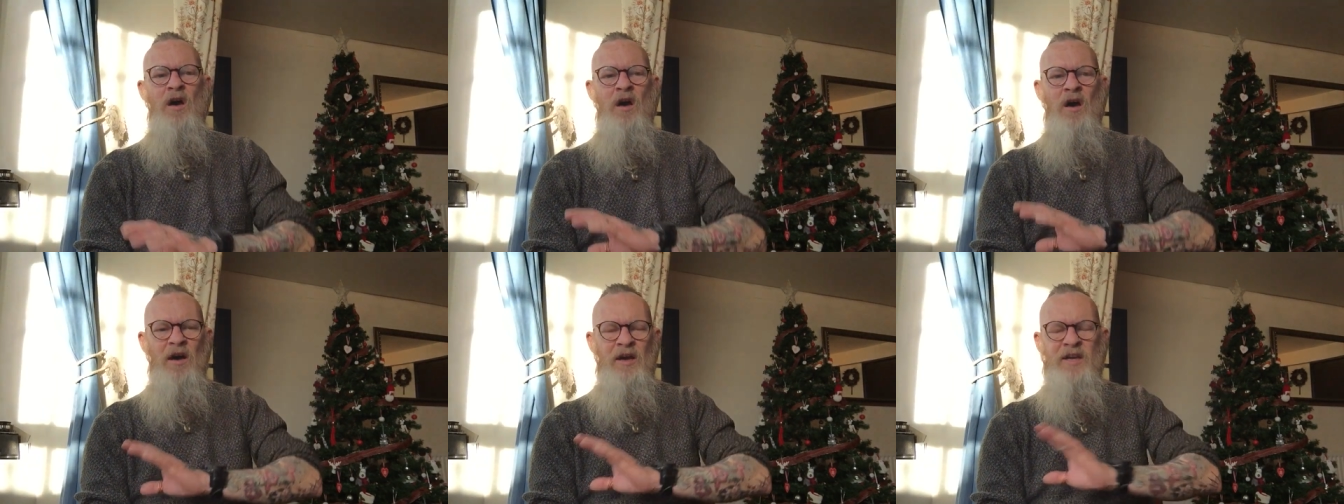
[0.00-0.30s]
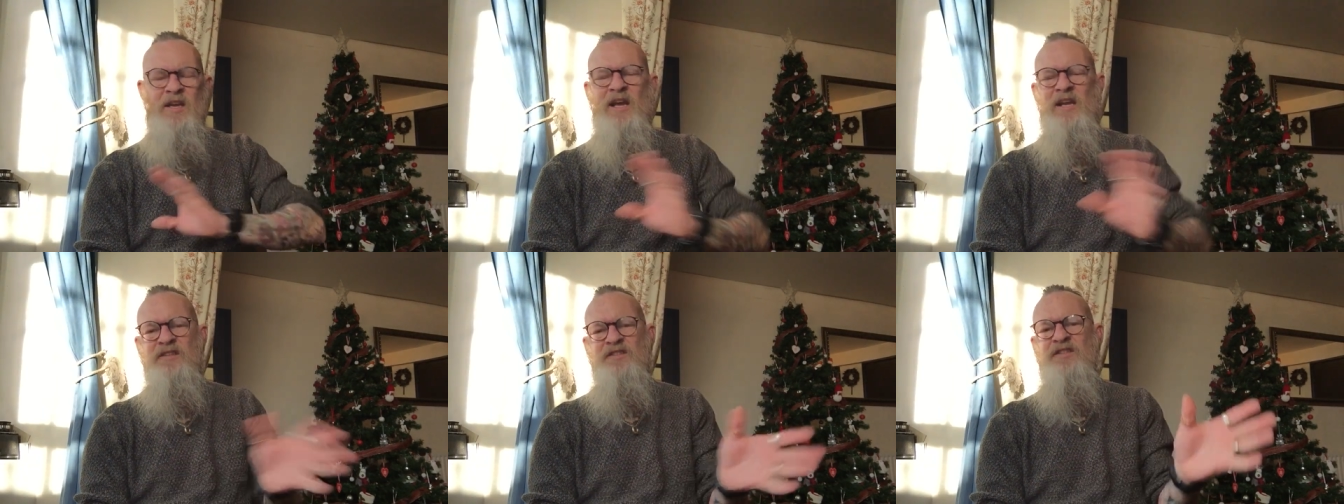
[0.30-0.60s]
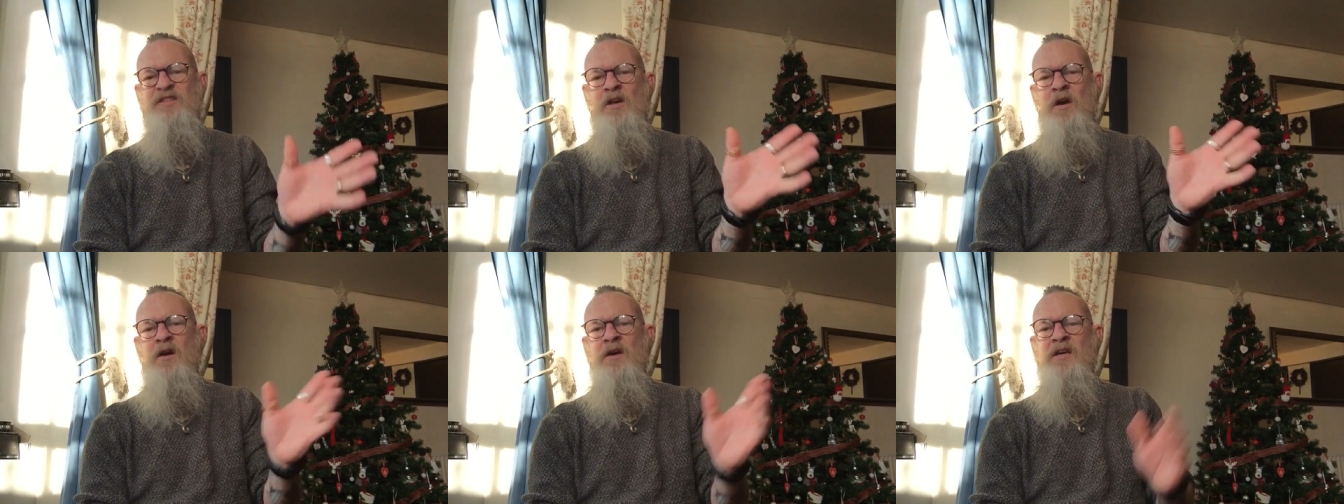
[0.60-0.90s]
I
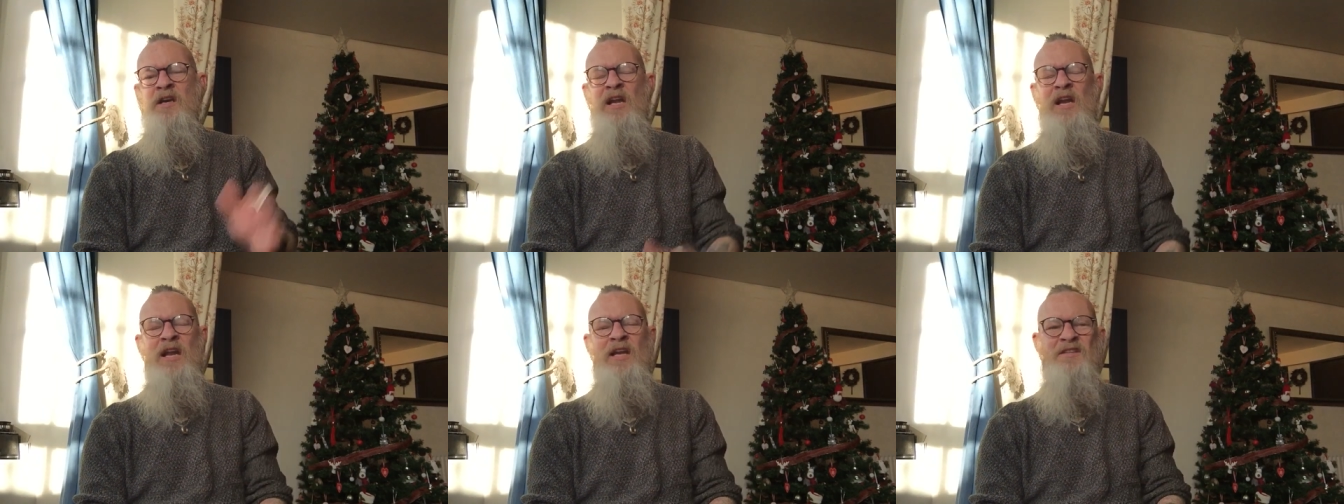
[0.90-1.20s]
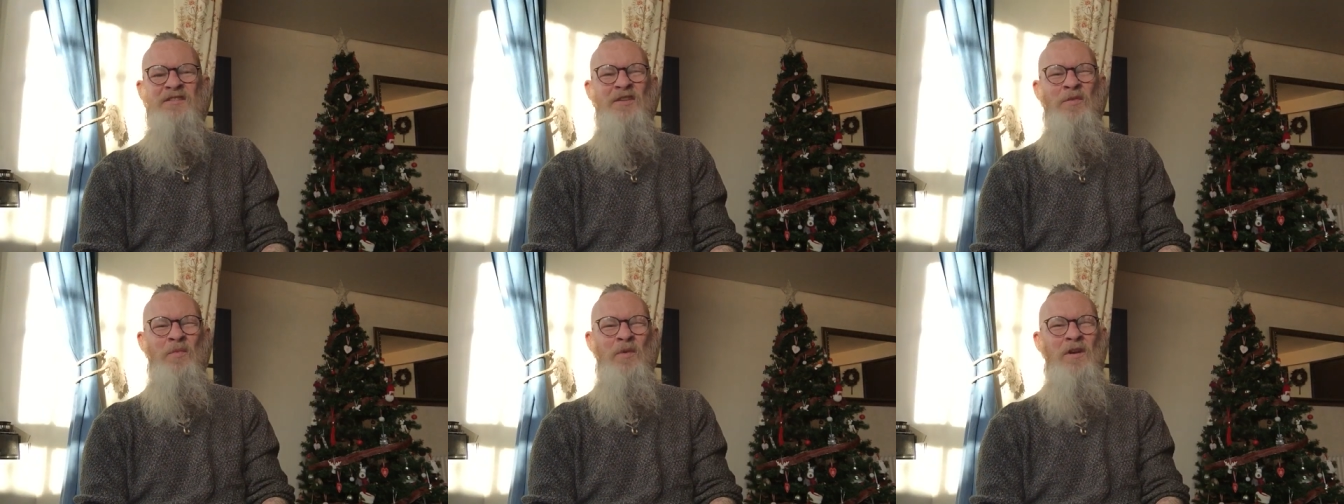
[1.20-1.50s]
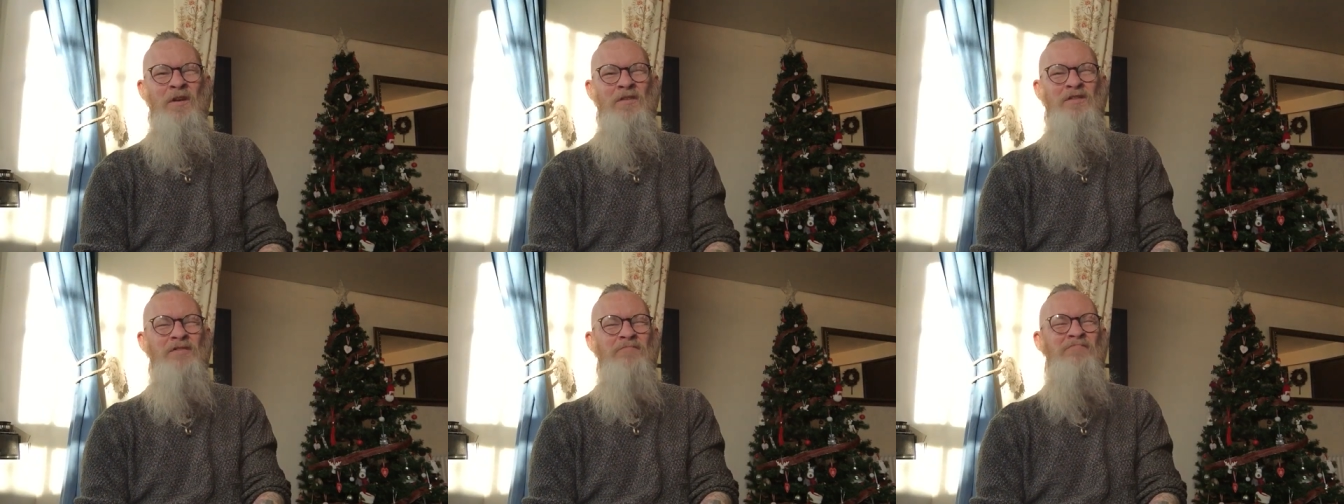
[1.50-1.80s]
started collecting
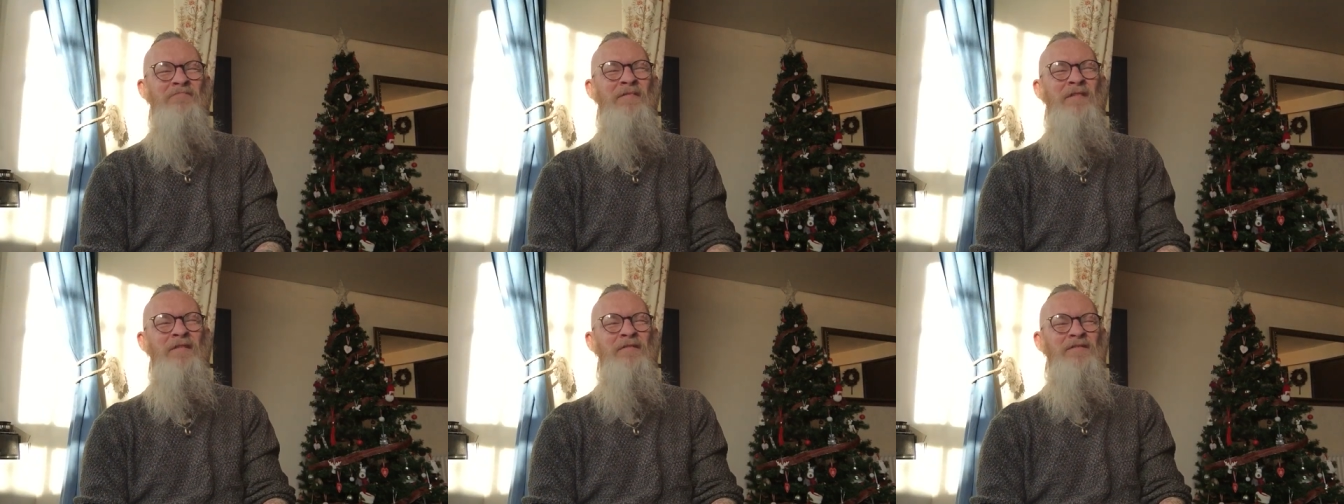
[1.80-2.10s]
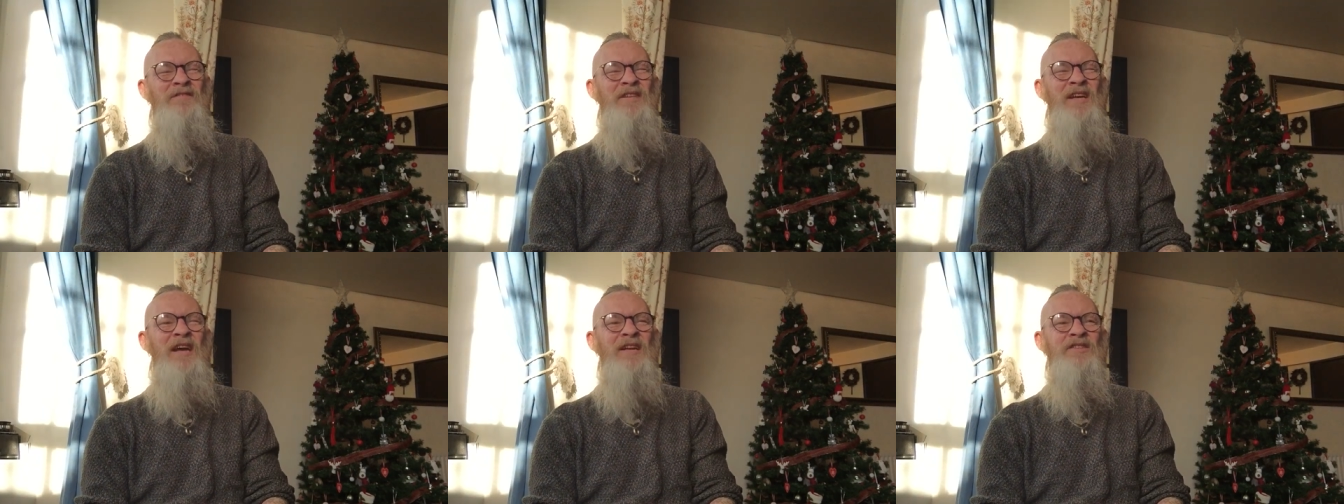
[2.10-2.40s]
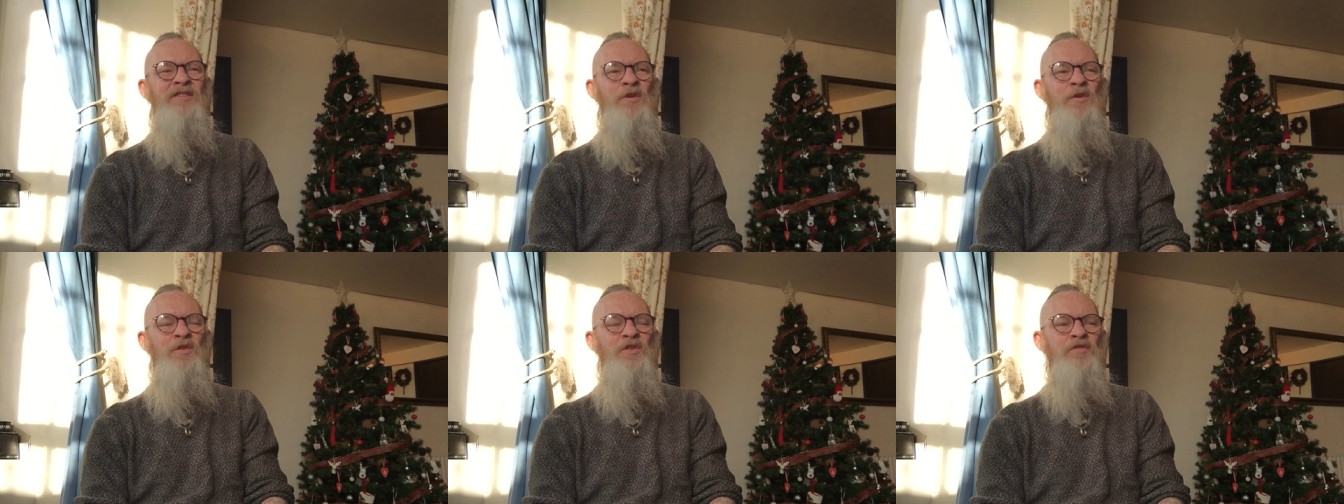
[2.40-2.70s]
when I was
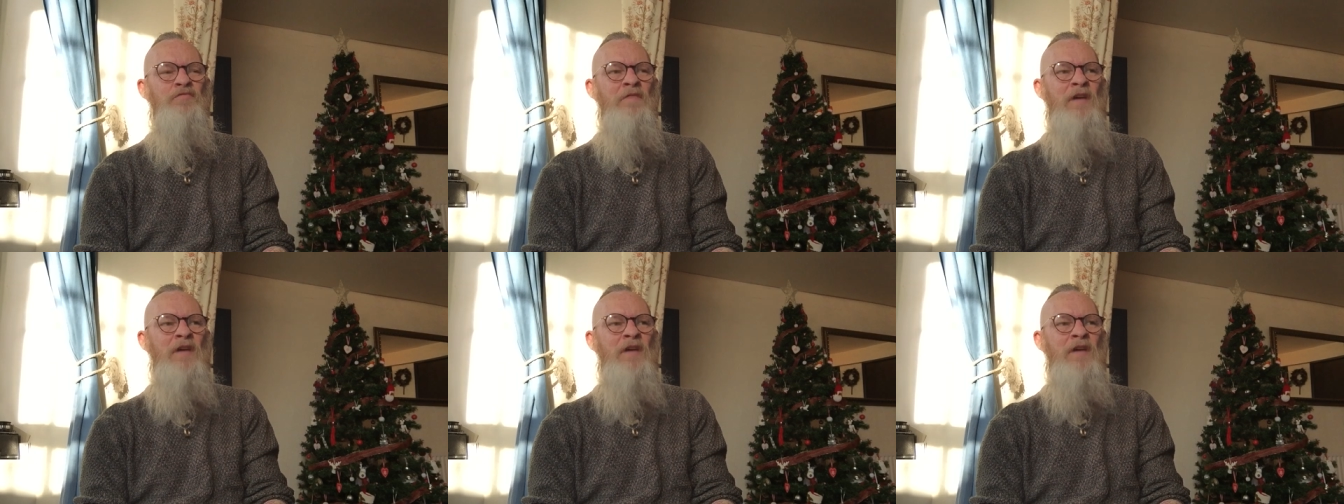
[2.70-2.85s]
tattoos